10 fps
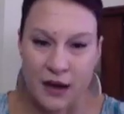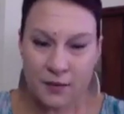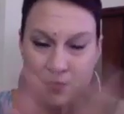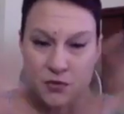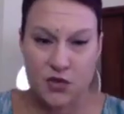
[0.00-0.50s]

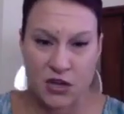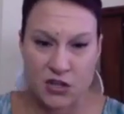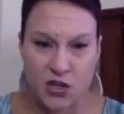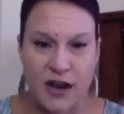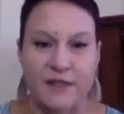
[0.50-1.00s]

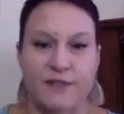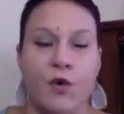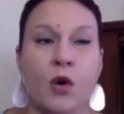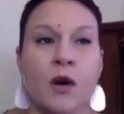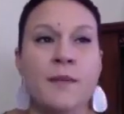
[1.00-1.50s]
structure and
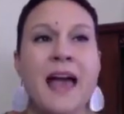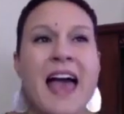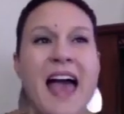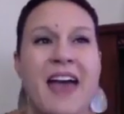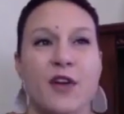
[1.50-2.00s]
form,
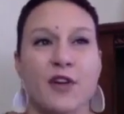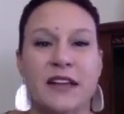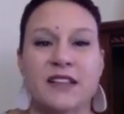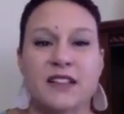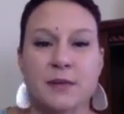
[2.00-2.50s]
and there
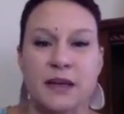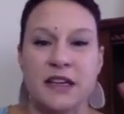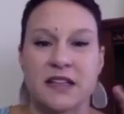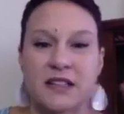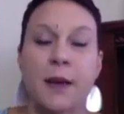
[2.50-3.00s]
needs to be
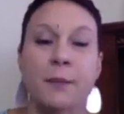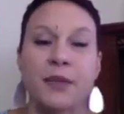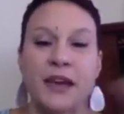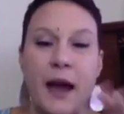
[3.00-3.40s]
something